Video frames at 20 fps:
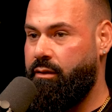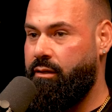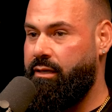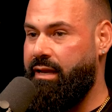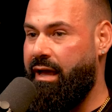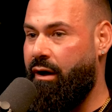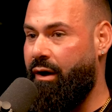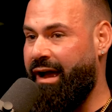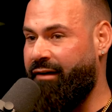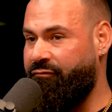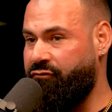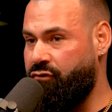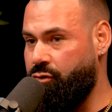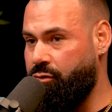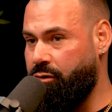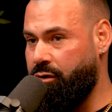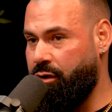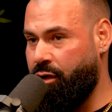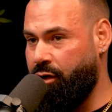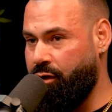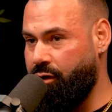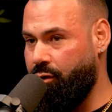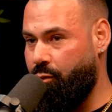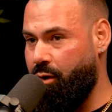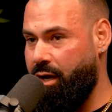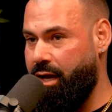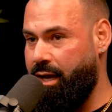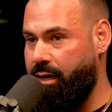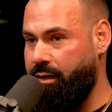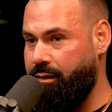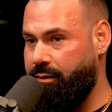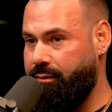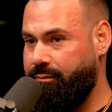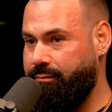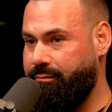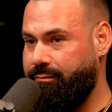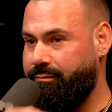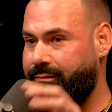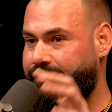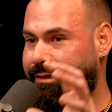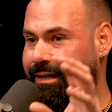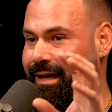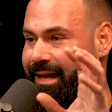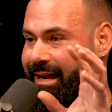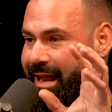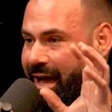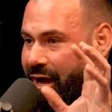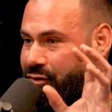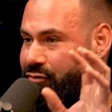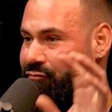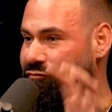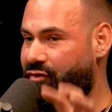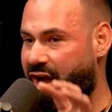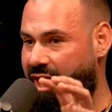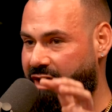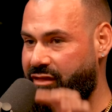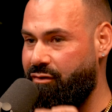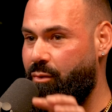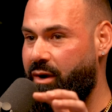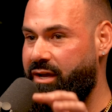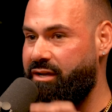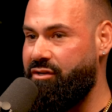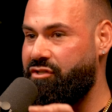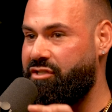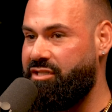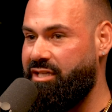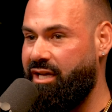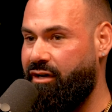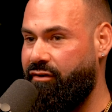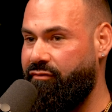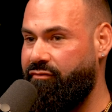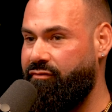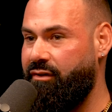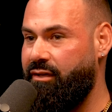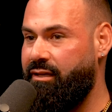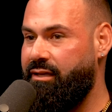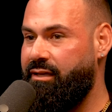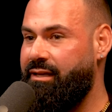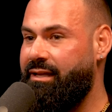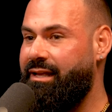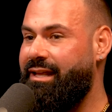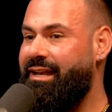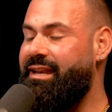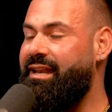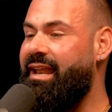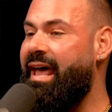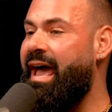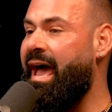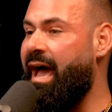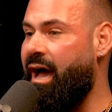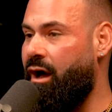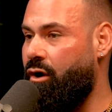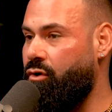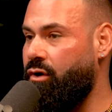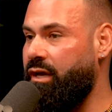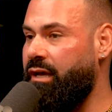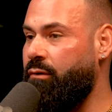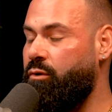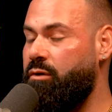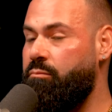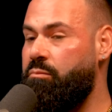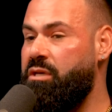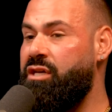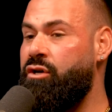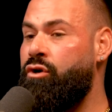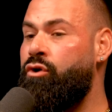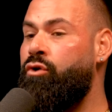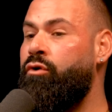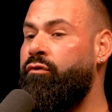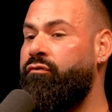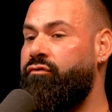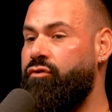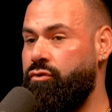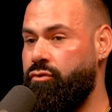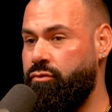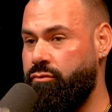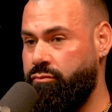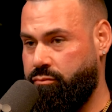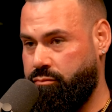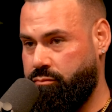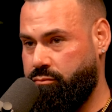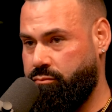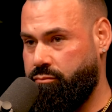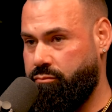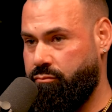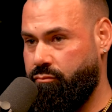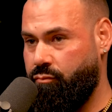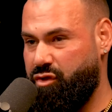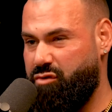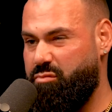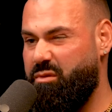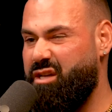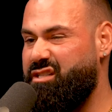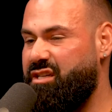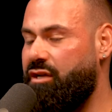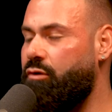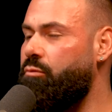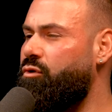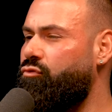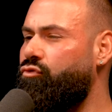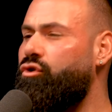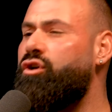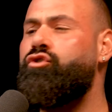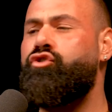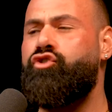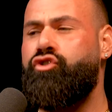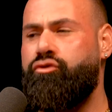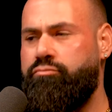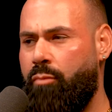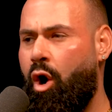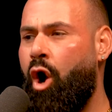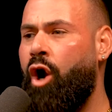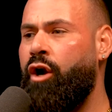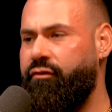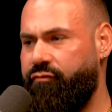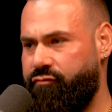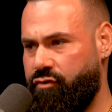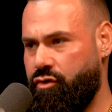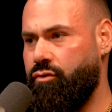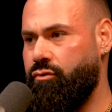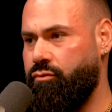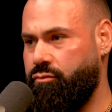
Now, after you learn the way and now you've gone the way yourself, now it would behoove you, which means that it would be real smart of you